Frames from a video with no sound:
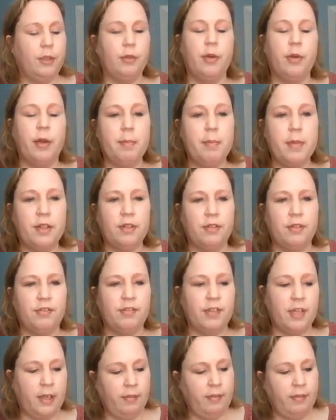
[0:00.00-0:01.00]
who I miss
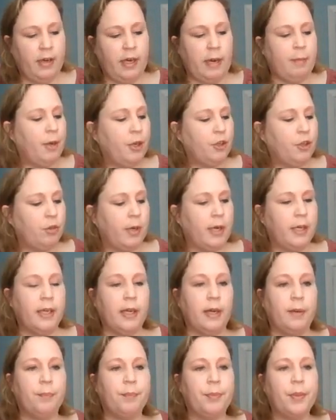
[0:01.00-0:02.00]
very, very much right
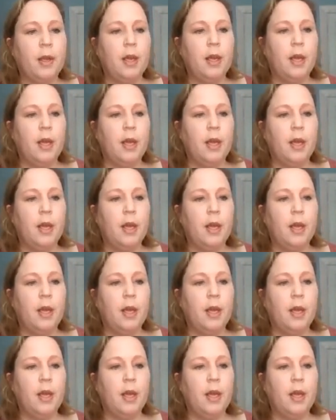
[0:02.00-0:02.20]
now.